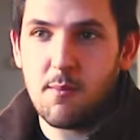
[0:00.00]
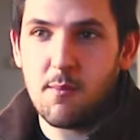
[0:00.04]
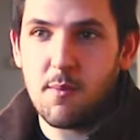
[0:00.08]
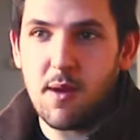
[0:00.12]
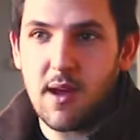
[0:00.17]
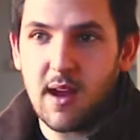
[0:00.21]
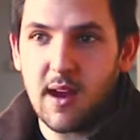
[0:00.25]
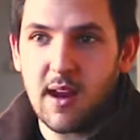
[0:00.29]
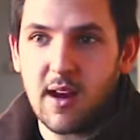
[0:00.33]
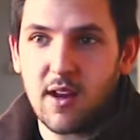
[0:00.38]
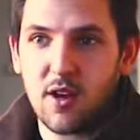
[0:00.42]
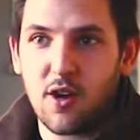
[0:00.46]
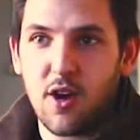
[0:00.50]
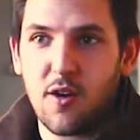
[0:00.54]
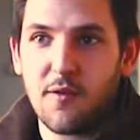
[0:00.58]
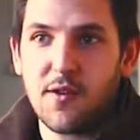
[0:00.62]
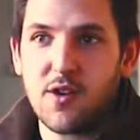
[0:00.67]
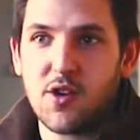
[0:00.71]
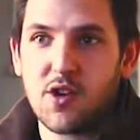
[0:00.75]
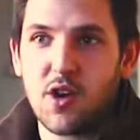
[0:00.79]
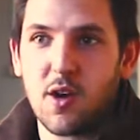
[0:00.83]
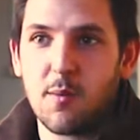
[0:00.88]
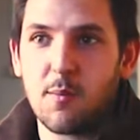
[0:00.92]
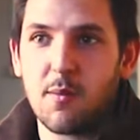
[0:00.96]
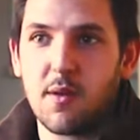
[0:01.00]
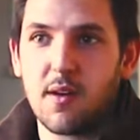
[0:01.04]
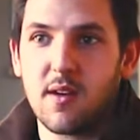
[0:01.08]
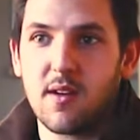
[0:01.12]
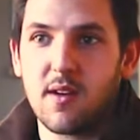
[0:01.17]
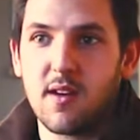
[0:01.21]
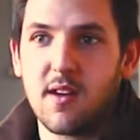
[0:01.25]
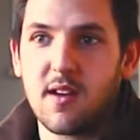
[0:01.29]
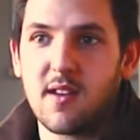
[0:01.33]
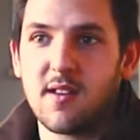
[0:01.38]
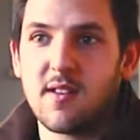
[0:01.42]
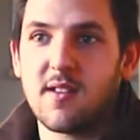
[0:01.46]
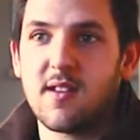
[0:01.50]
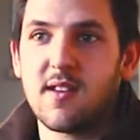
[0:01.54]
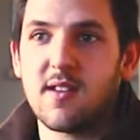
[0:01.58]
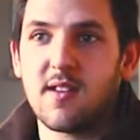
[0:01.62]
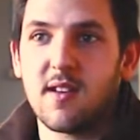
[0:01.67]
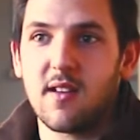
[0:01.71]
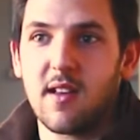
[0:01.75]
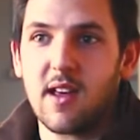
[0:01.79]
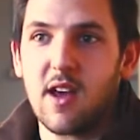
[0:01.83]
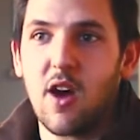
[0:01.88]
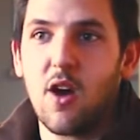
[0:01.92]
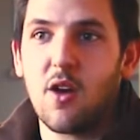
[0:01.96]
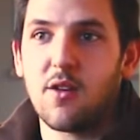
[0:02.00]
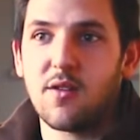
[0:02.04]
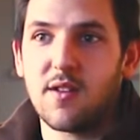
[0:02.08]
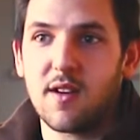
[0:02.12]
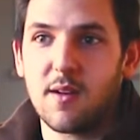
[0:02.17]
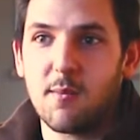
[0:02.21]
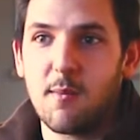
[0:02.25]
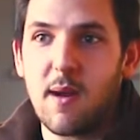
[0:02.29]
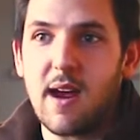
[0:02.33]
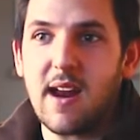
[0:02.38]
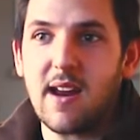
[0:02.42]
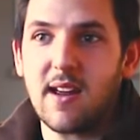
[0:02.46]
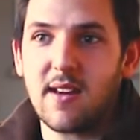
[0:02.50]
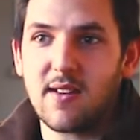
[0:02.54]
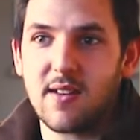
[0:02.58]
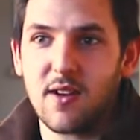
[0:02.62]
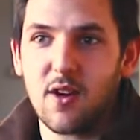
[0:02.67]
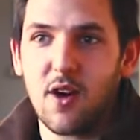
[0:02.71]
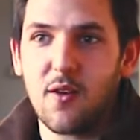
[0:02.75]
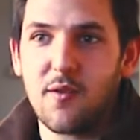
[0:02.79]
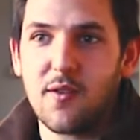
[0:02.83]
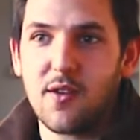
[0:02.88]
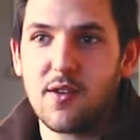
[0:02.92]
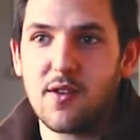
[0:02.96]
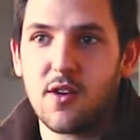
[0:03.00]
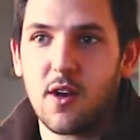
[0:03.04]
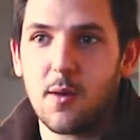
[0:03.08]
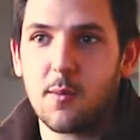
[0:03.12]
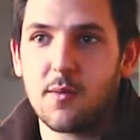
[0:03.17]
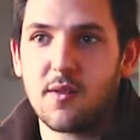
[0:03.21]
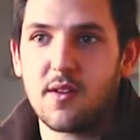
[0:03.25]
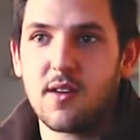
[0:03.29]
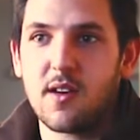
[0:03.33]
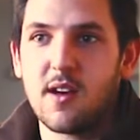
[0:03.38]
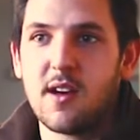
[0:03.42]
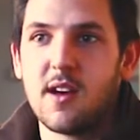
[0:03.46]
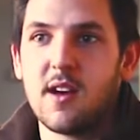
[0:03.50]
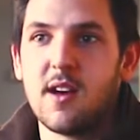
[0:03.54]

being in a coffee shop and consistently hosting meetings in coffee shops